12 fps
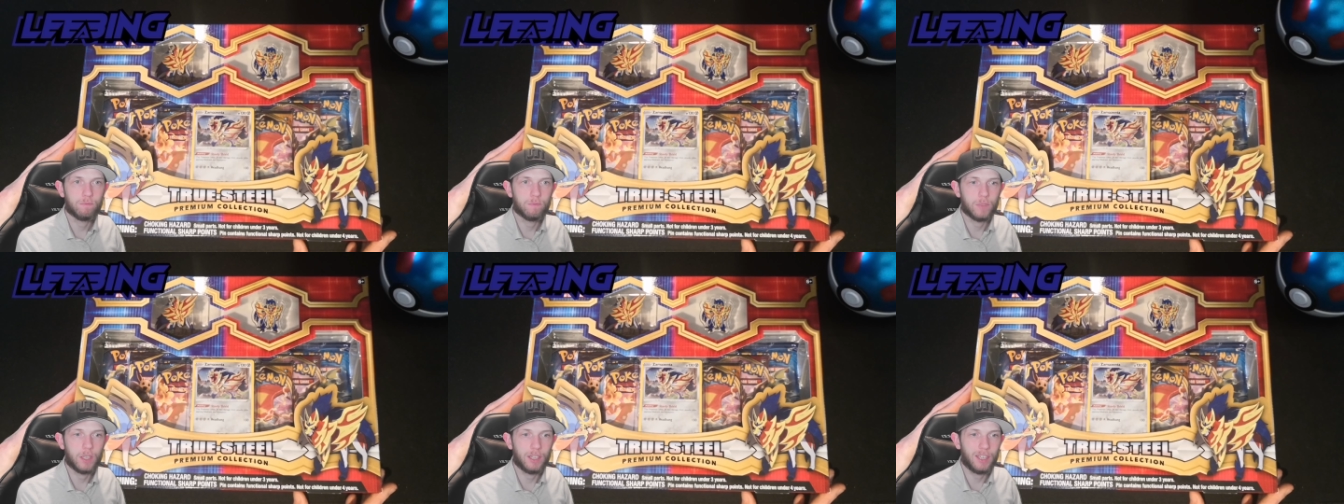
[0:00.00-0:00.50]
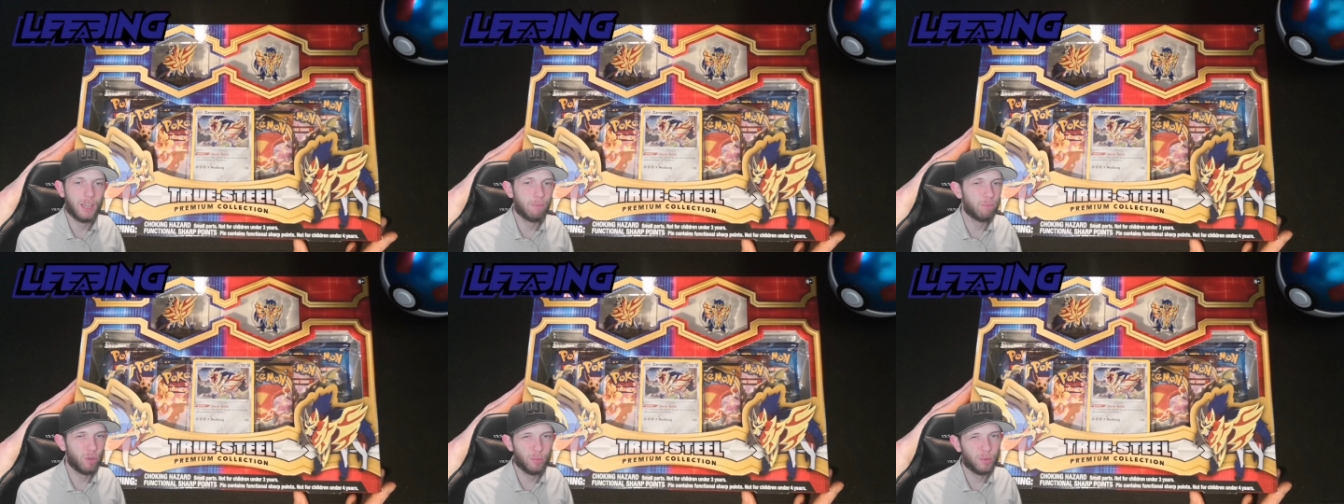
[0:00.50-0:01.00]
Again,
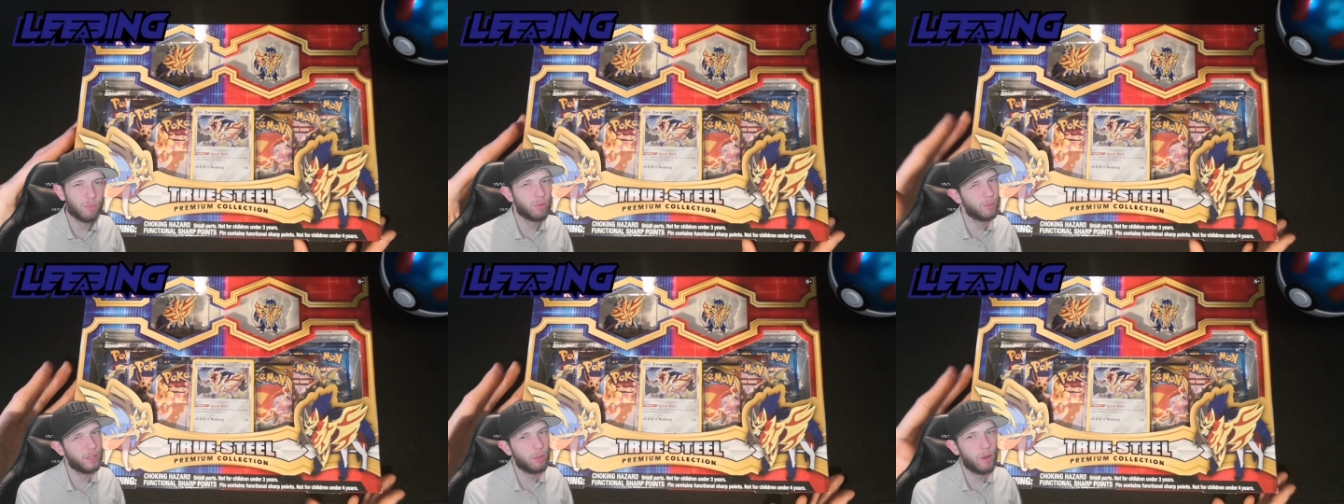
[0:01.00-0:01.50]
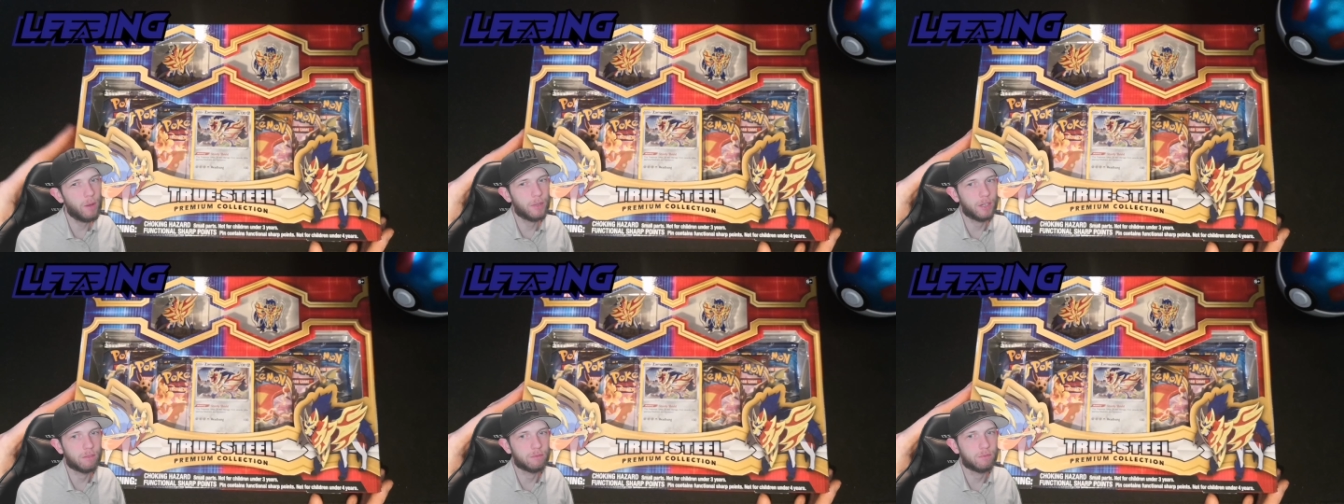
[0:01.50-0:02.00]
probably open
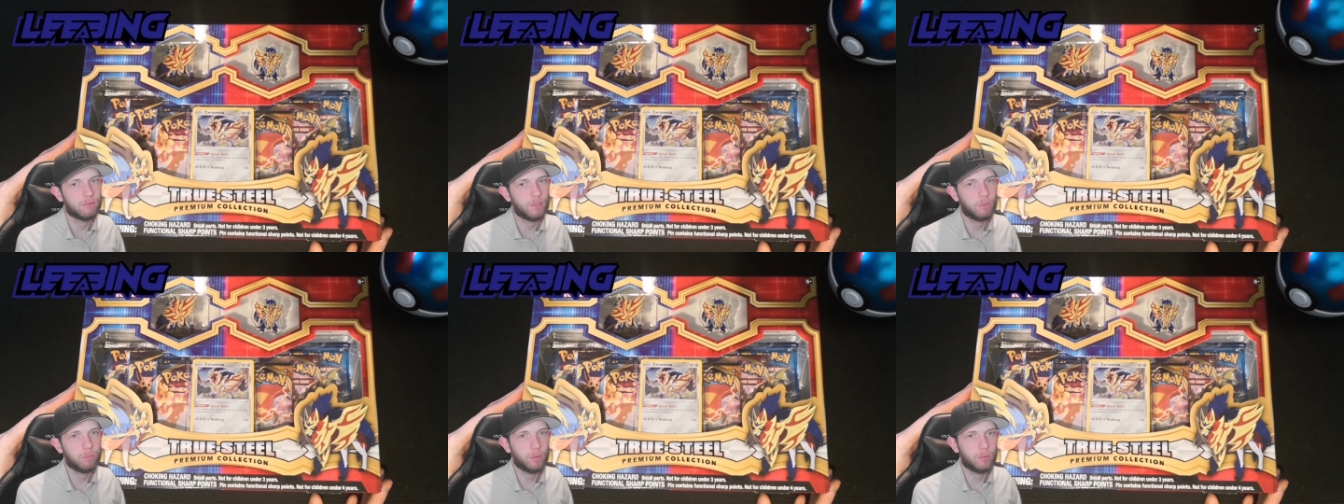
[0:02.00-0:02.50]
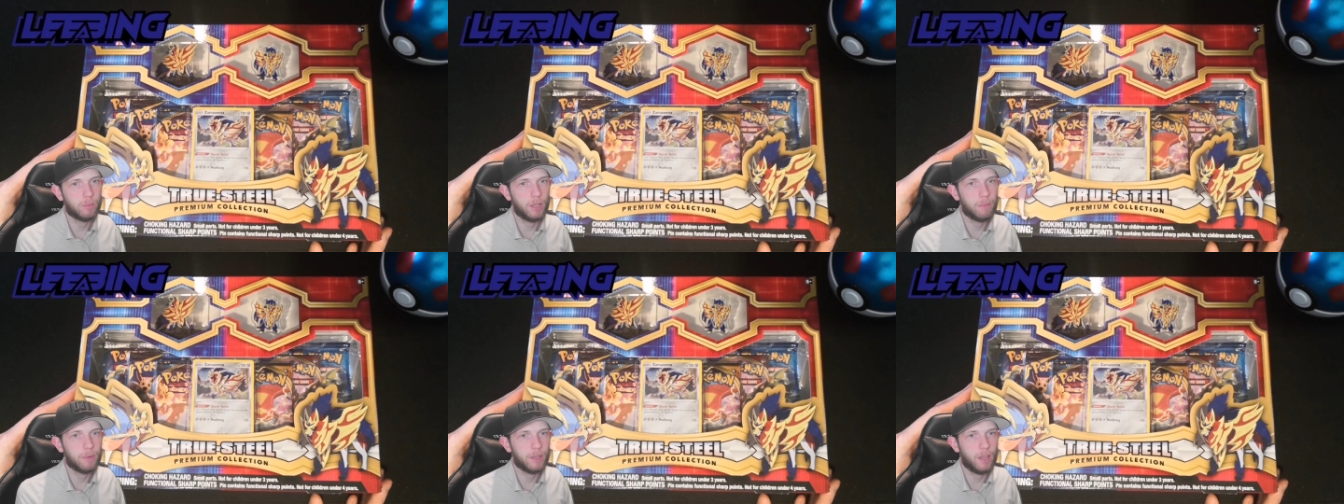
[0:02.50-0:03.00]
it. I'll probably
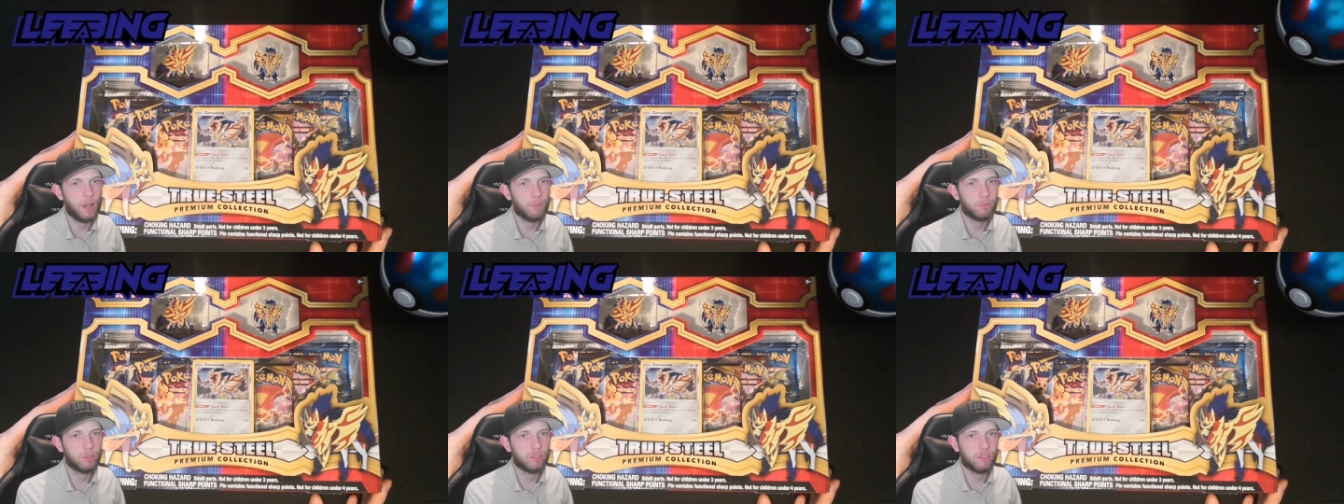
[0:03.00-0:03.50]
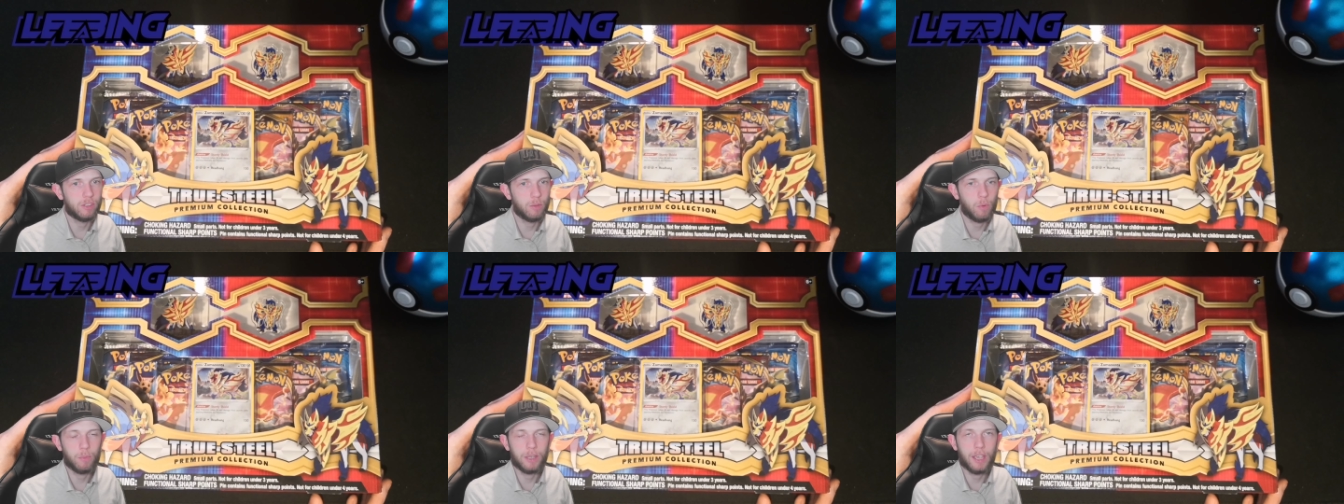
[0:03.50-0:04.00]
open that up just to see
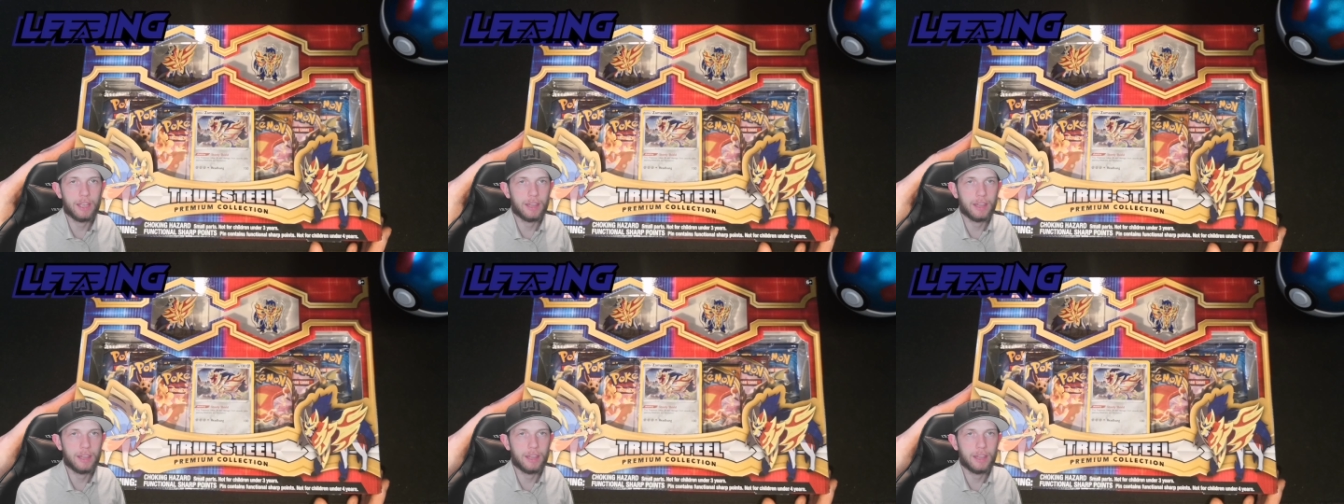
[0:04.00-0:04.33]
what we get in the packs